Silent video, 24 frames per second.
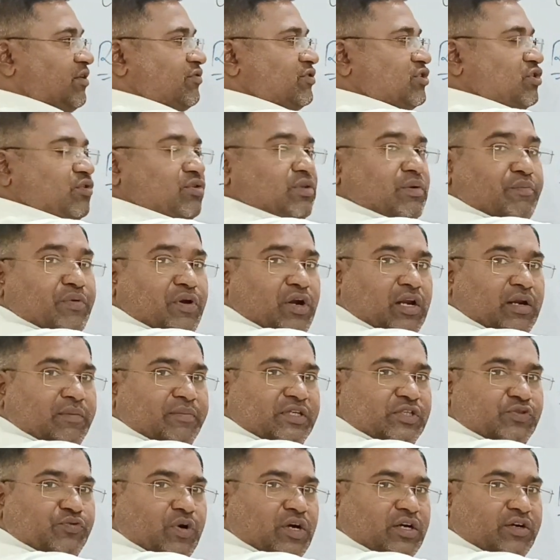Now, so the problem
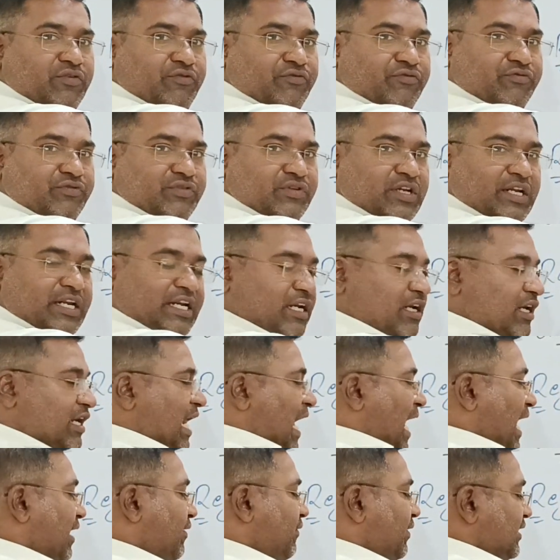is what?
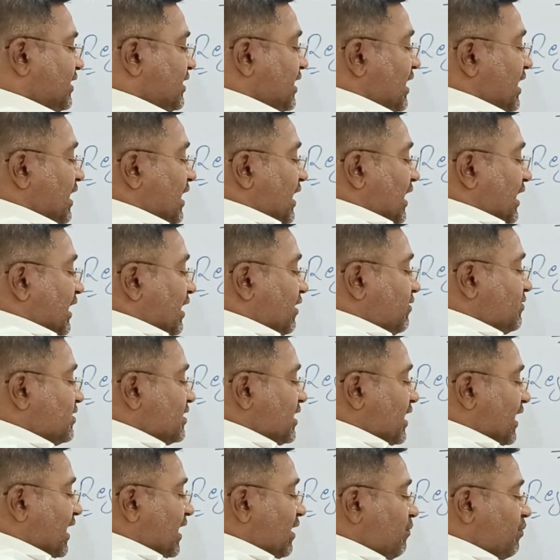Language. Now
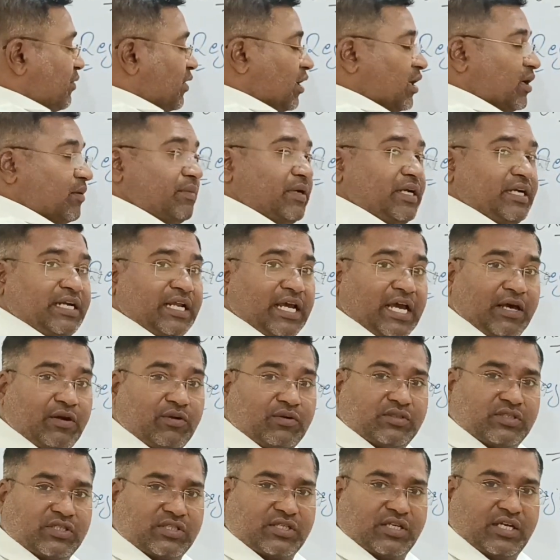second problem it
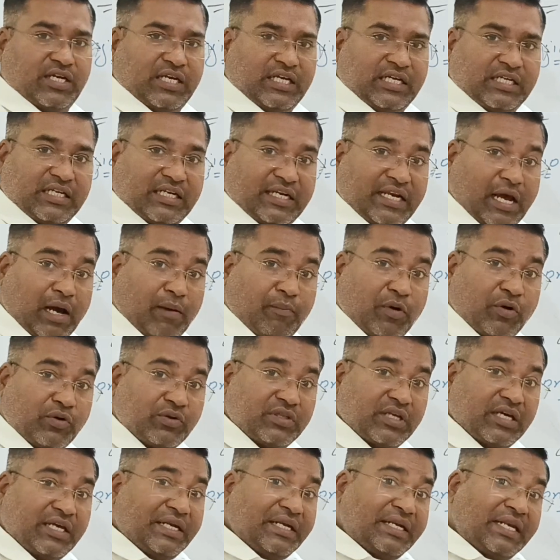arises
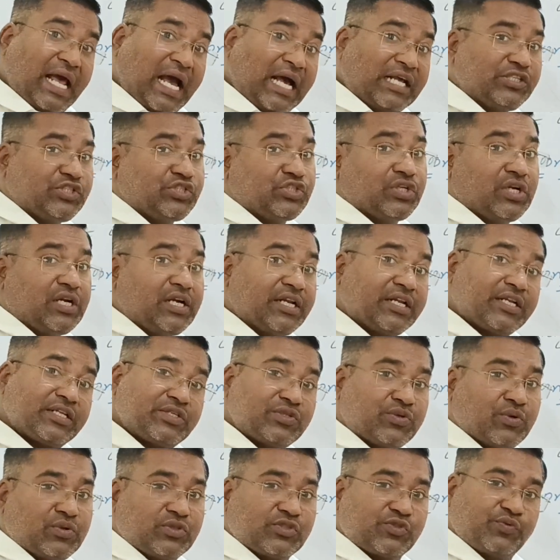about the natural
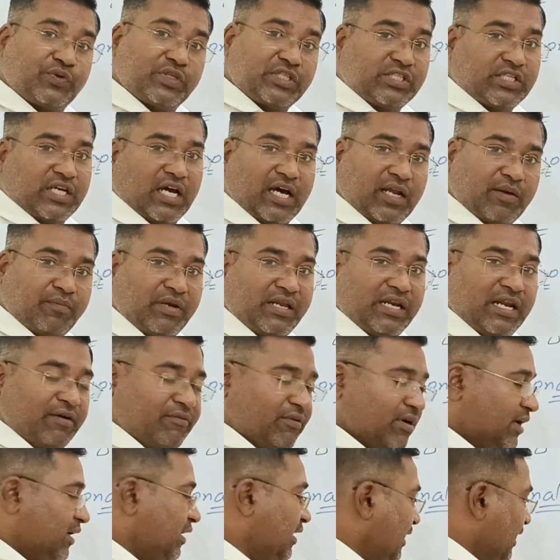resource which are
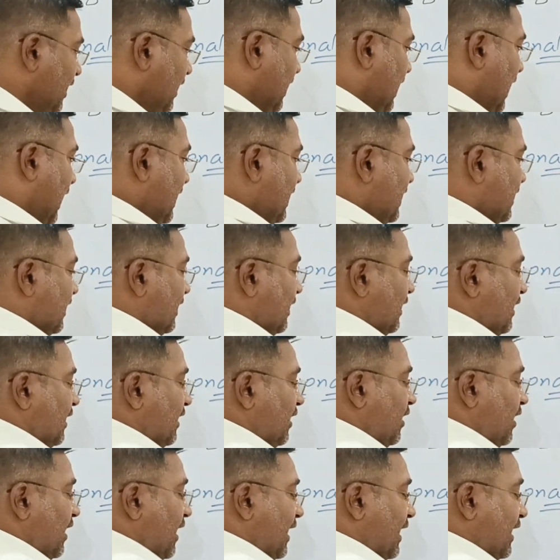available, like
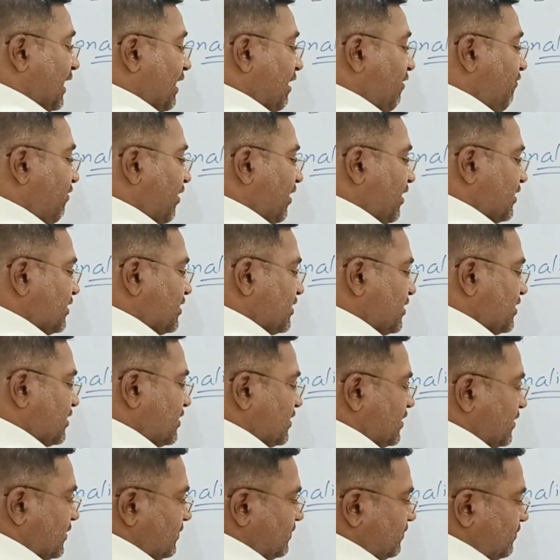
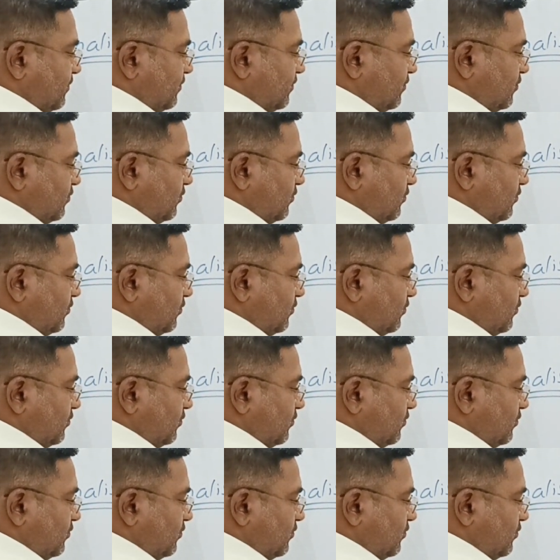rivers,